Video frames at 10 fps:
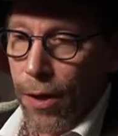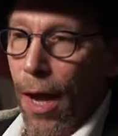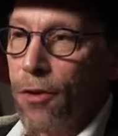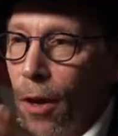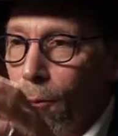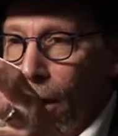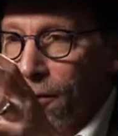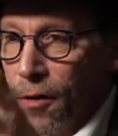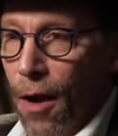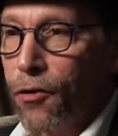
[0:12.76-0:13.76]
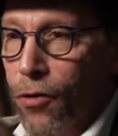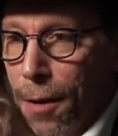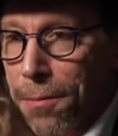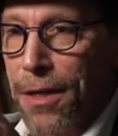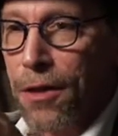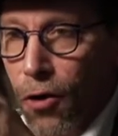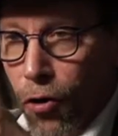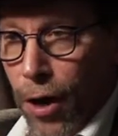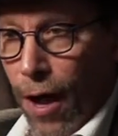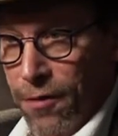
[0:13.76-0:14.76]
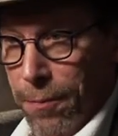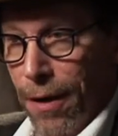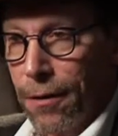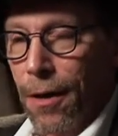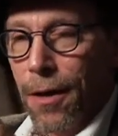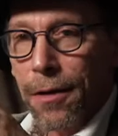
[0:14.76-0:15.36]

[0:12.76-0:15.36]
to engage. And by seduction, I mean the good aspect.